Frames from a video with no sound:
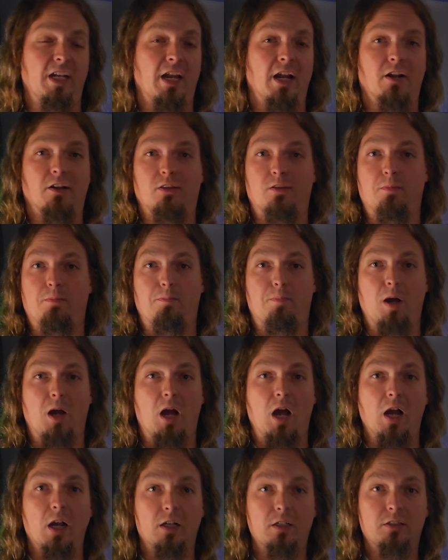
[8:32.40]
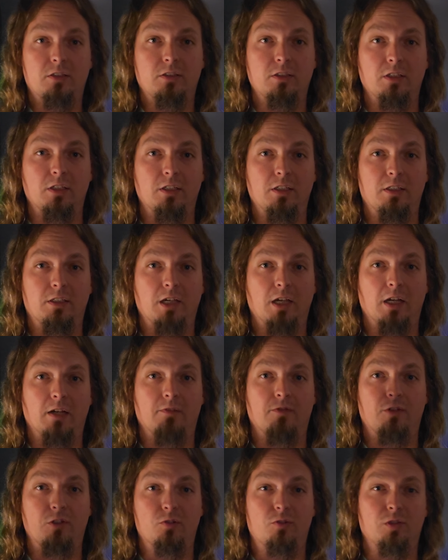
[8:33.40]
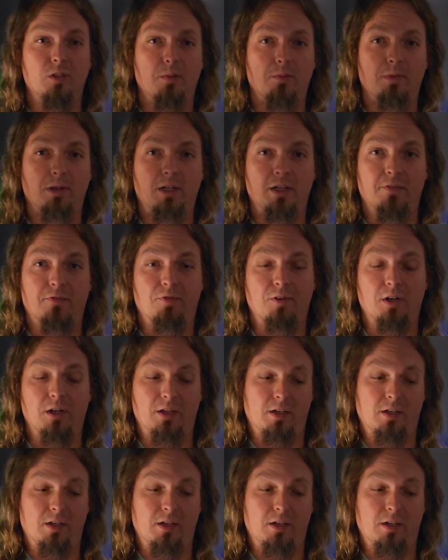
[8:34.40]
out of the box and kind of do something different,